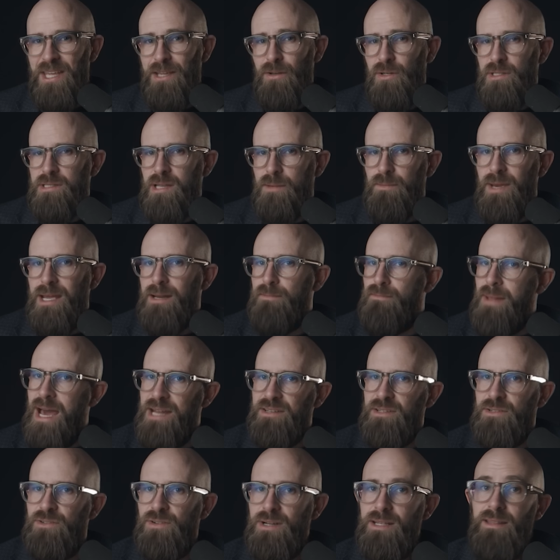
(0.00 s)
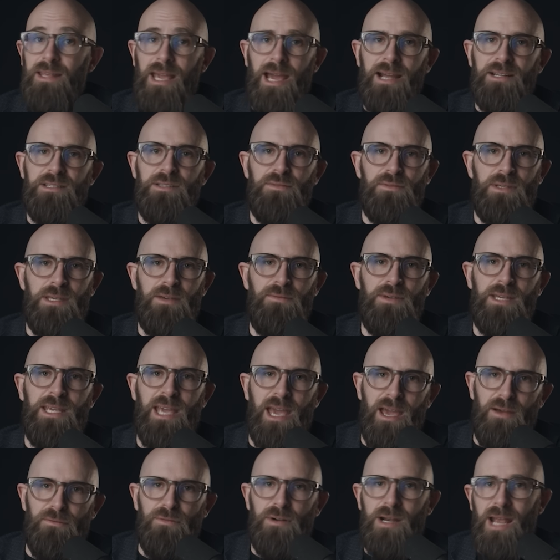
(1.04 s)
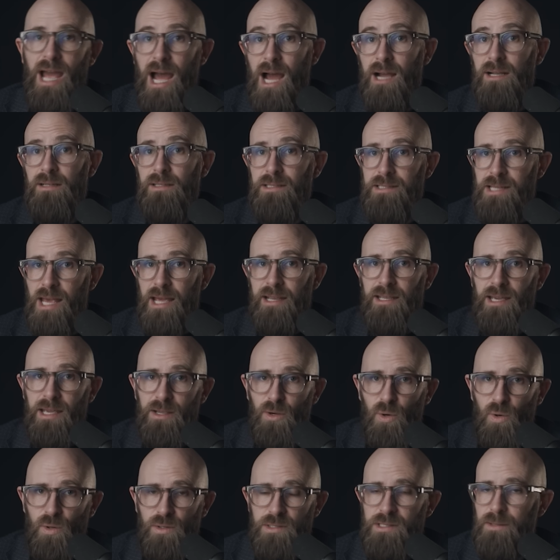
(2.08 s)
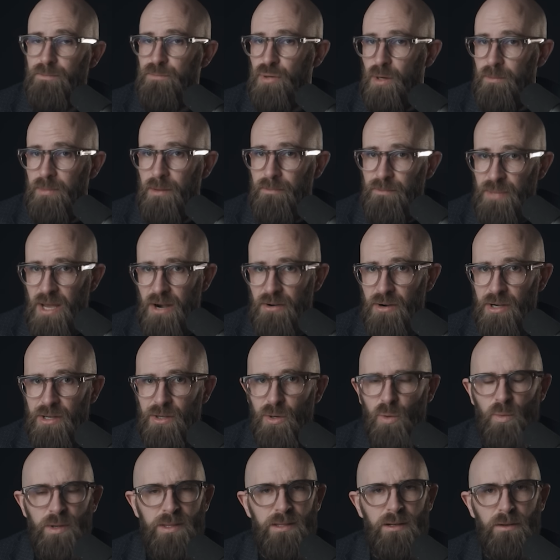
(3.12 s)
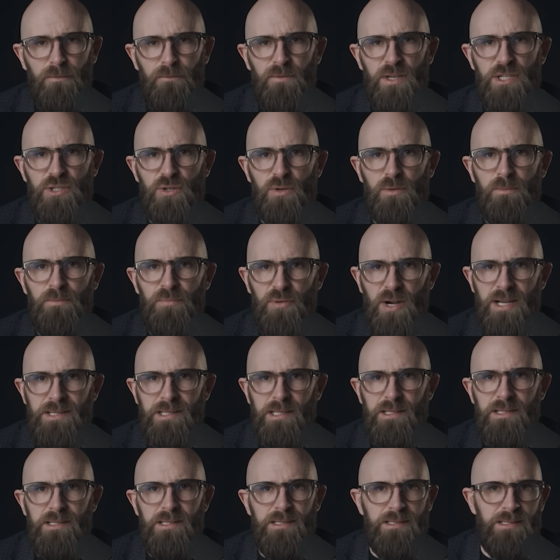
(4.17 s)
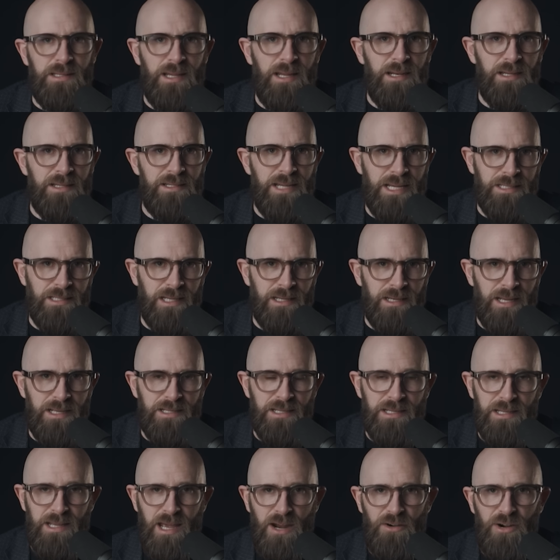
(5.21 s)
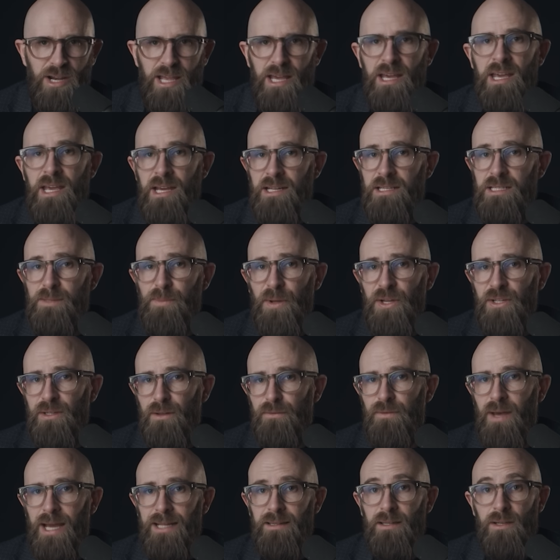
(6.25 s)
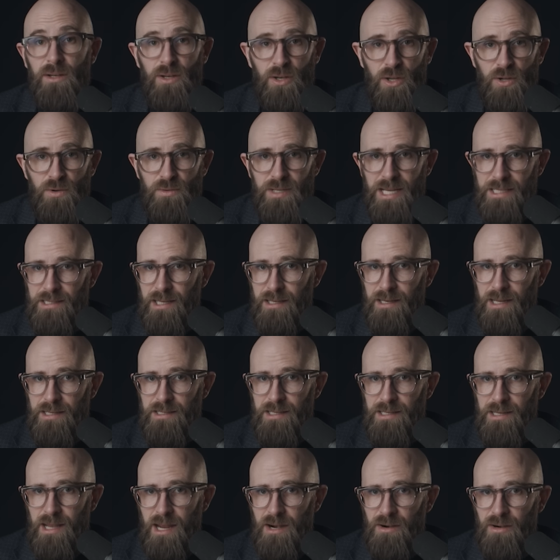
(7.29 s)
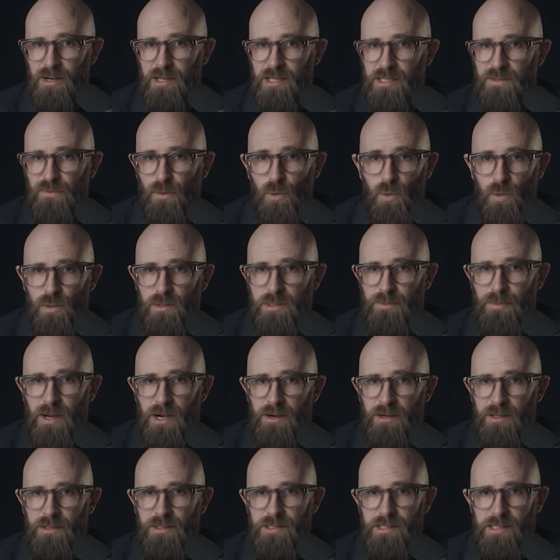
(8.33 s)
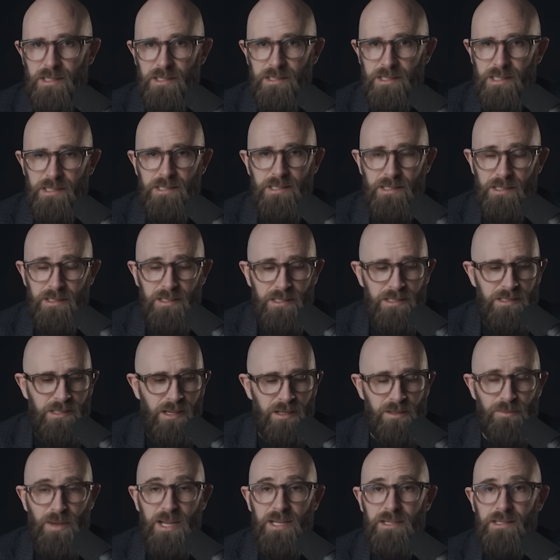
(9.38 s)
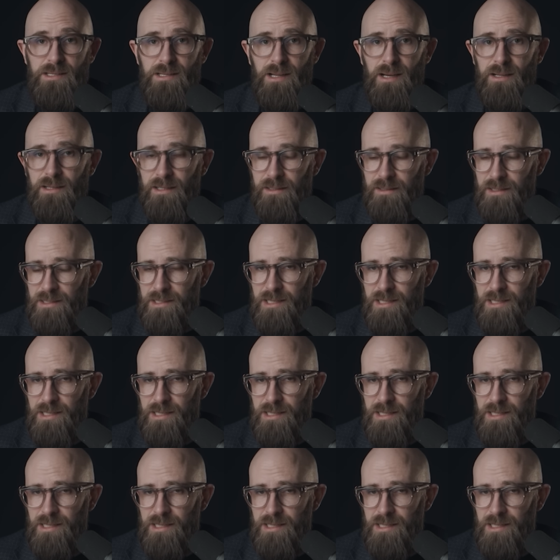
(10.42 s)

He also made mandatory the act of giving every Akal Teke horse a proper burial with an official presence in a designated area, despite the fact that no designated areas for horse burials existed in Turkmenistan at the